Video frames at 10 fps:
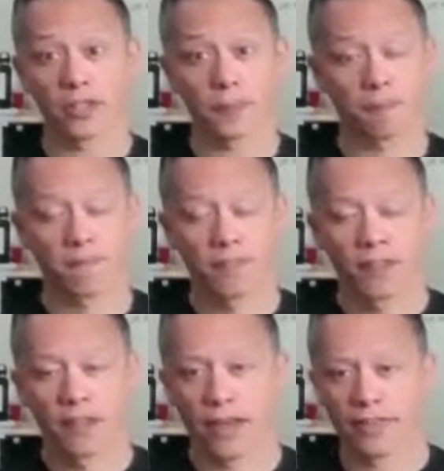them,
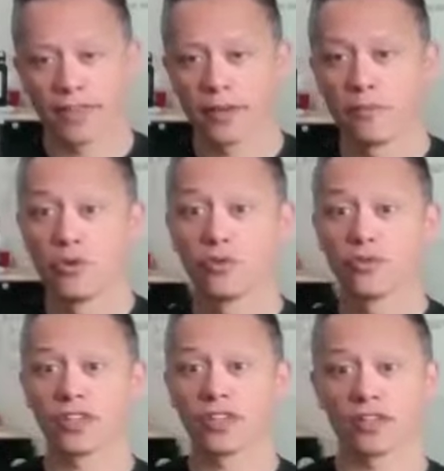and then move
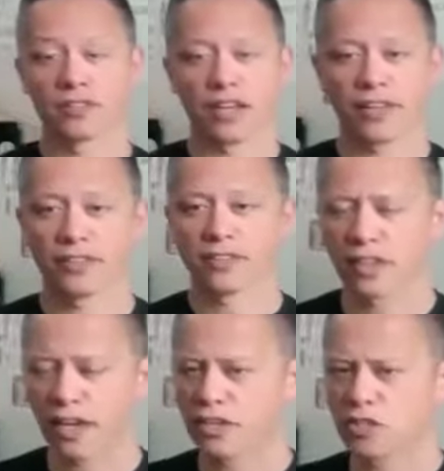things side to
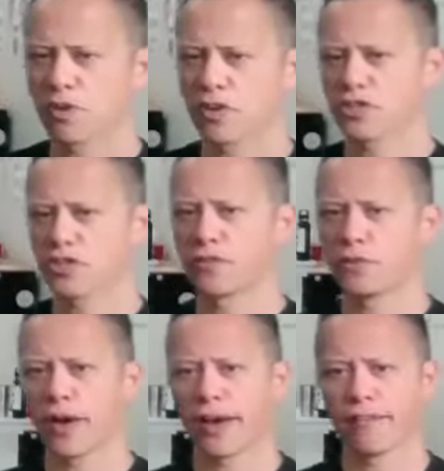side, especially if you
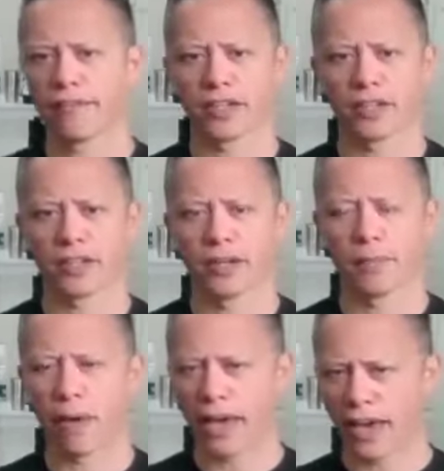have like a
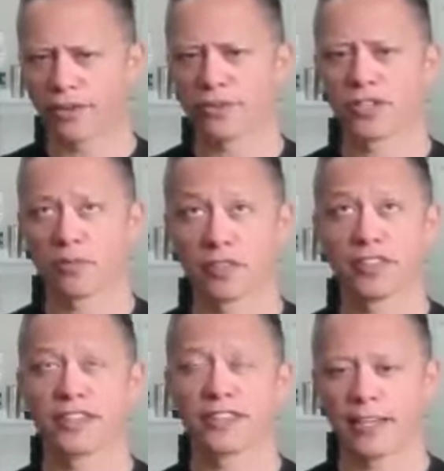band or something
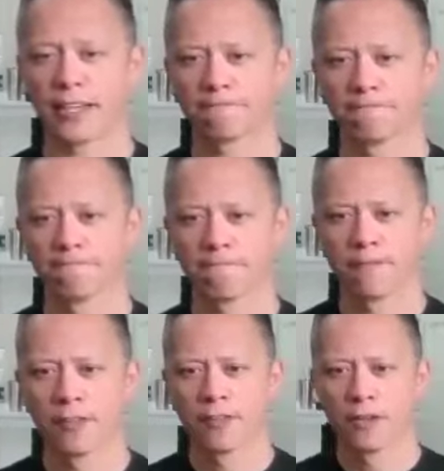like that.
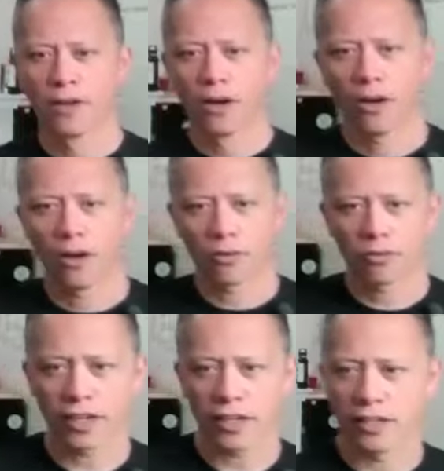All
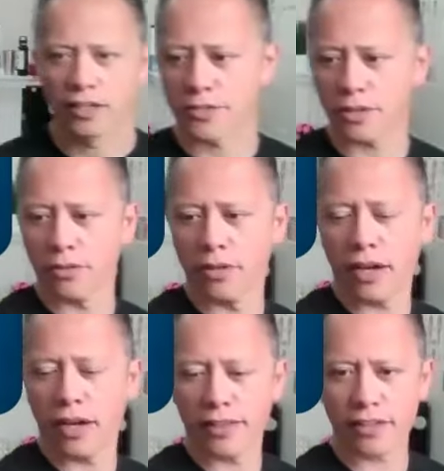righty, so
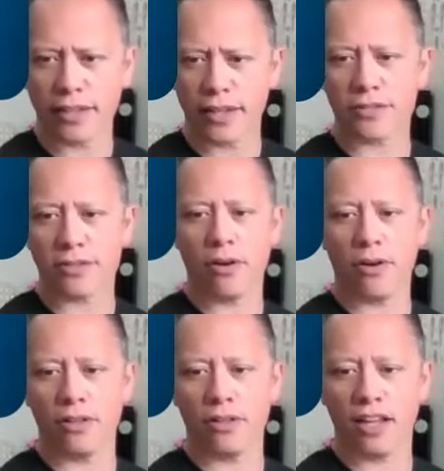I think that's
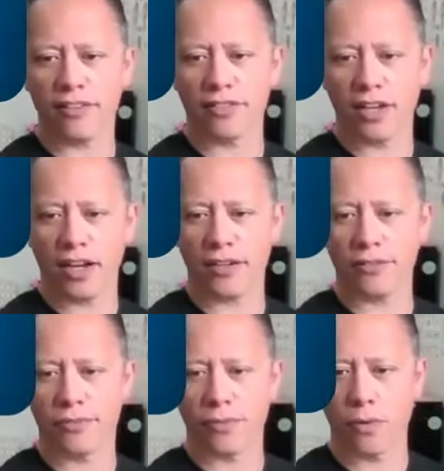all I've got
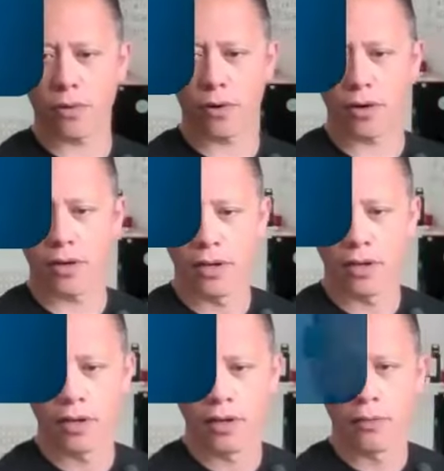for
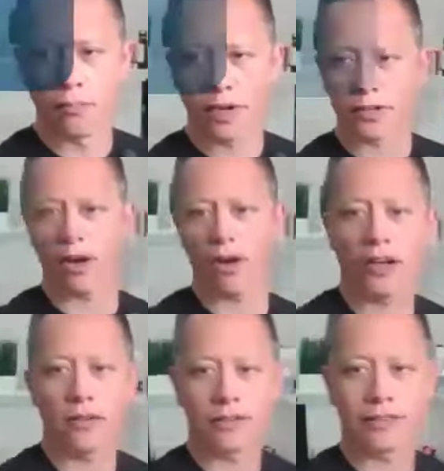my
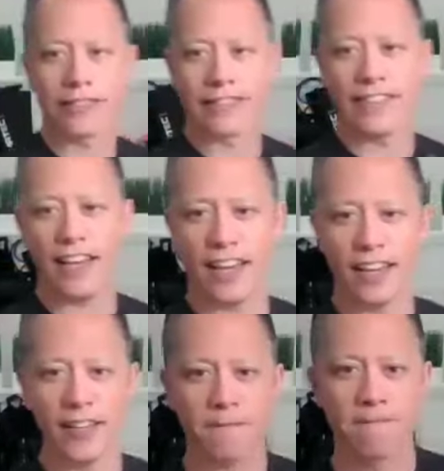talk
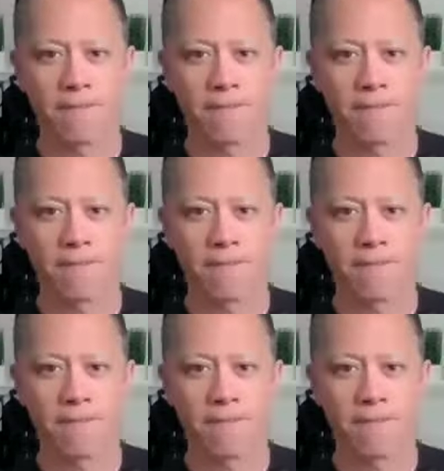today.